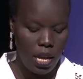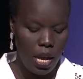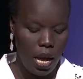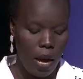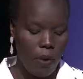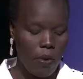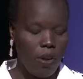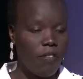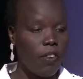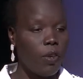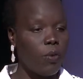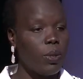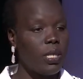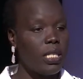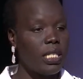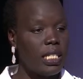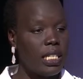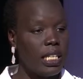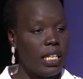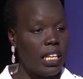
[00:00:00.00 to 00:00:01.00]
However, we
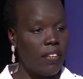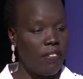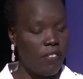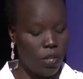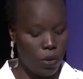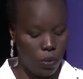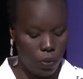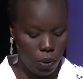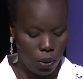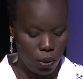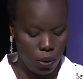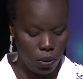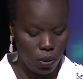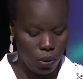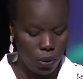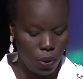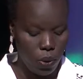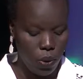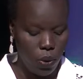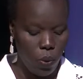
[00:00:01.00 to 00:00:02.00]
still live in a world
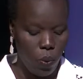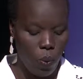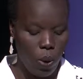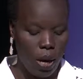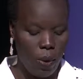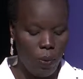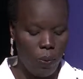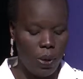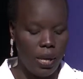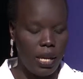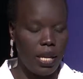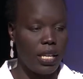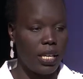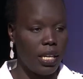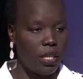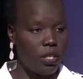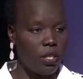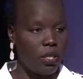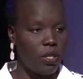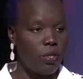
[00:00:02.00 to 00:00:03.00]
where we are
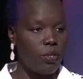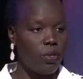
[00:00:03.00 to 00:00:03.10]
yet